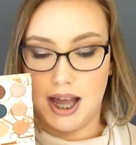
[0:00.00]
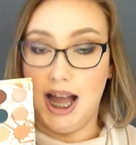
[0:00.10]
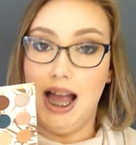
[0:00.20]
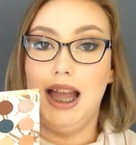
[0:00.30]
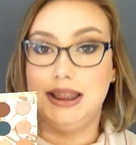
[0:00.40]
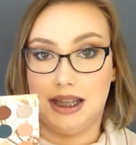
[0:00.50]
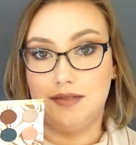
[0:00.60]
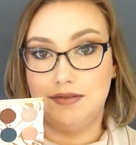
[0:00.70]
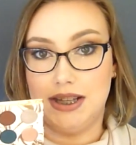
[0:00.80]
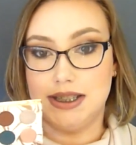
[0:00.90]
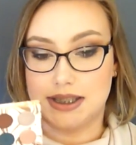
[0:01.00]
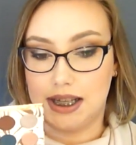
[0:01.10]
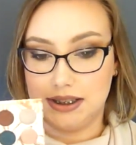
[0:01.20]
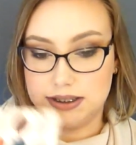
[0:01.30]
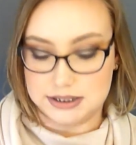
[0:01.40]
I love these
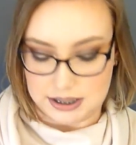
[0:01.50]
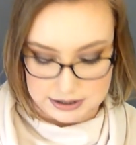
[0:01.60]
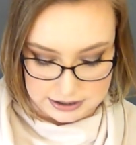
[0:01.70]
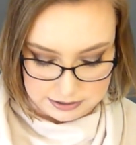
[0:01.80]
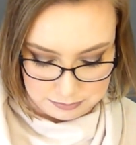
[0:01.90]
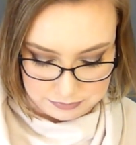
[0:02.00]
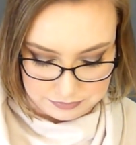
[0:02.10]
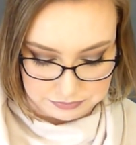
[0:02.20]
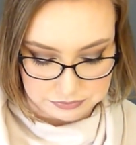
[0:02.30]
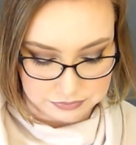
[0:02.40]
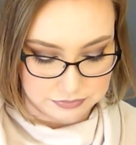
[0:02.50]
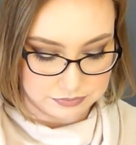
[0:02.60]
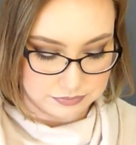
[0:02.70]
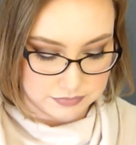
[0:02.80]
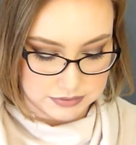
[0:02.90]
colours. I'm
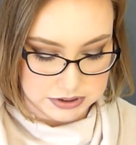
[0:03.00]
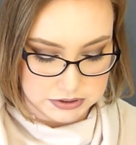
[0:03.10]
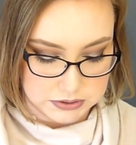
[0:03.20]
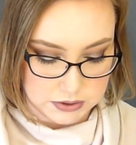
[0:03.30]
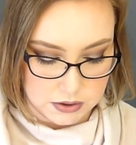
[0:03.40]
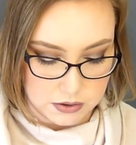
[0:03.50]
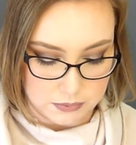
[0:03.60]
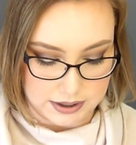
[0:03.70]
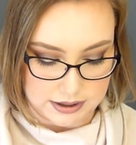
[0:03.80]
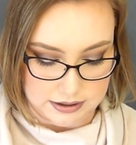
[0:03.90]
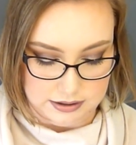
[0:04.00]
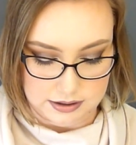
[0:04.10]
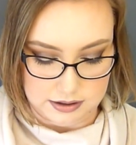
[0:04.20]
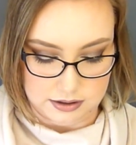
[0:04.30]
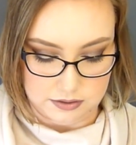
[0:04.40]
so in
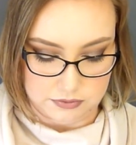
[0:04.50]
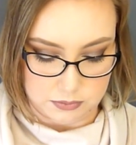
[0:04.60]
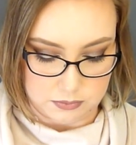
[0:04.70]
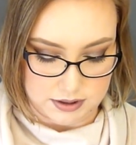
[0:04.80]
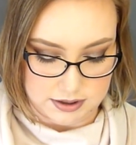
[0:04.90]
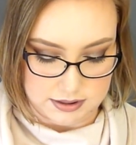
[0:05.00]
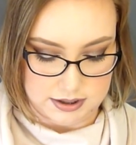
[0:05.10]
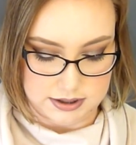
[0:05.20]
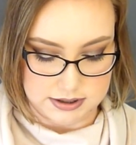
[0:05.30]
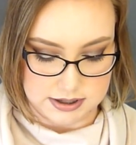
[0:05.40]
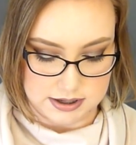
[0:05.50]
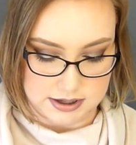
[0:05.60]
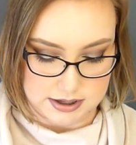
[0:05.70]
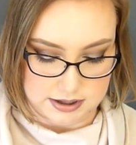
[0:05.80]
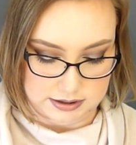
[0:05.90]
love with these
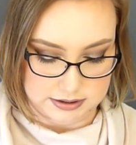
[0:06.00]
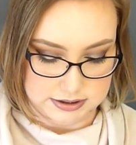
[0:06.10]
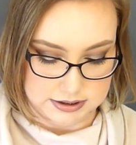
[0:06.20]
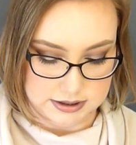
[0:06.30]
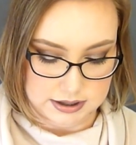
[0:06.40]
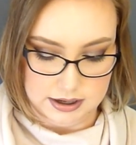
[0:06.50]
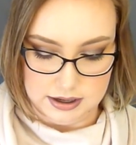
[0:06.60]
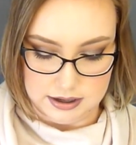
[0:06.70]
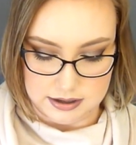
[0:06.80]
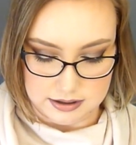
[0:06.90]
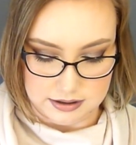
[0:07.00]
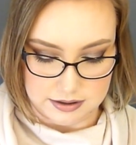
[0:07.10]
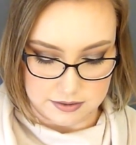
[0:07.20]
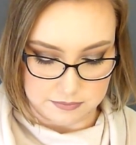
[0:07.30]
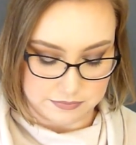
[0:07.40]
colours. So
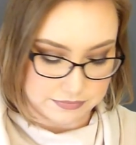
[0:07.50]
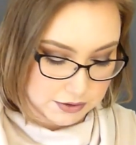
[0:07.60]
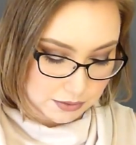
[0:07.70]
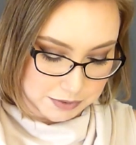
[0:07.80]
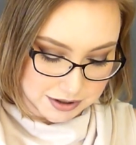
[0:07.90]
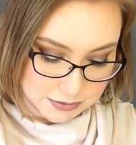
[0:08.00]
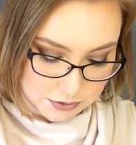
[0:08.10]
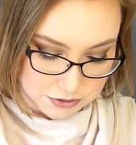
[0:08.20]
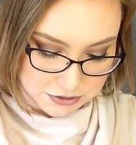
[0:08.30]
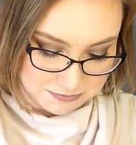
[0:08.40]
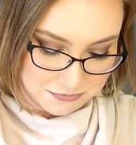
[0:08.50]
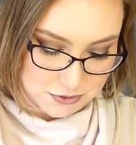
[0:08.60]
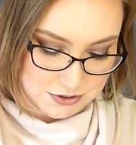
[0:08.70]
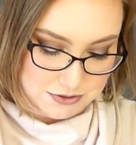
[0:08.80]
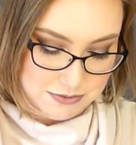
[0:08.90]
I'm going to swatch them
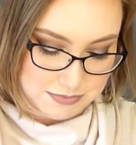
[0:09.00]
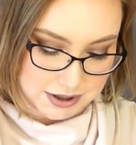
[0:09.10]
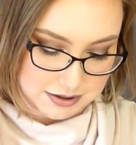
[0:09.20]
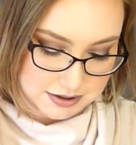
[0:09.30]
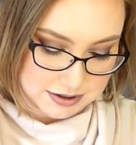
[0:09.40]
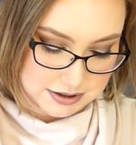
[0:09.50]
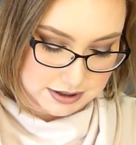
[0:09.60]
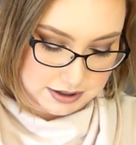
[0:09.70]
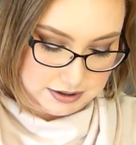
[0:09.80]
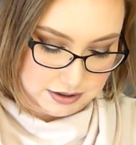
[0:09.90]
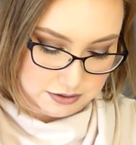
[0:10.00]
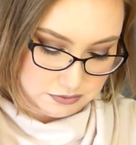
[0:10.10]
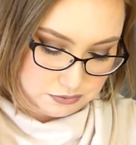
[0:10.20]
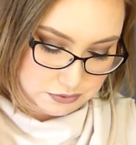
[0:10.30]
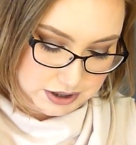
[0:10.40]
for you because they are
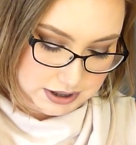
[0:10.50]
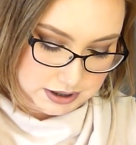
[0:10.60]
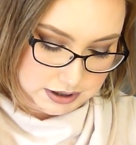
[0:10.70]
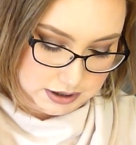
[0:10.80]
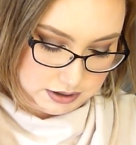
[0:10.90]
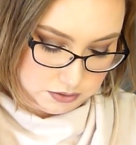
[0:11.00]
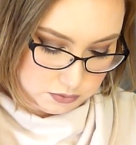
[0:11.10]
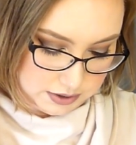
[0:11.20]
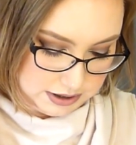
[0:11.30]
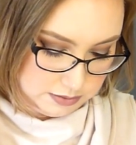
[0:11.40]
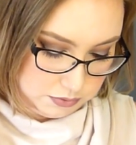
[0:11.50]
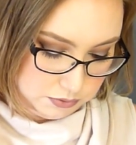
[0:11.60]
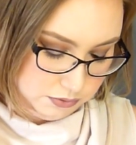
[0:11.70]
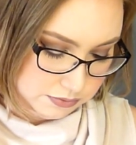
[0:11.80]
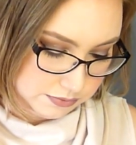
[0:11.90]
freaking incredible.